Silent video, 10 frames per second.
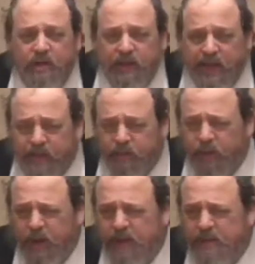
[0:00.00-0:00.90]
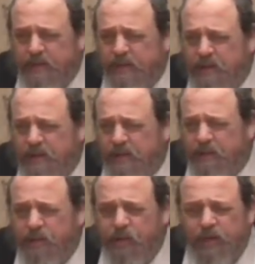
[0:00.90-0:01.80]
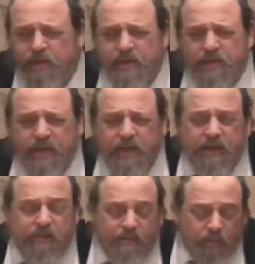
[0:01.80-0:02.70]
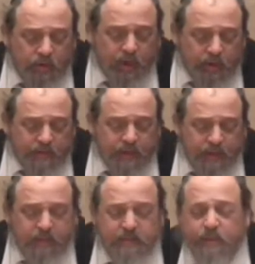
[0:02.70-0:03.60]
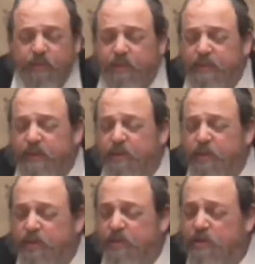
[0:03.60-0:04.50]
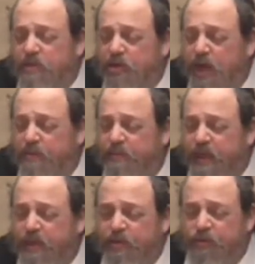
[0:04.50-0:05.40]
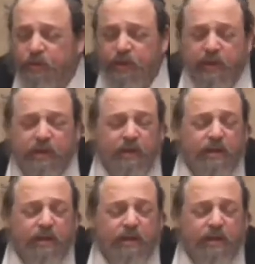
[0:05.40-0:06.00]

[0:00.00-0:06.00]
lengthwise. Rashi's saying we're talking about something people use to chop down a tree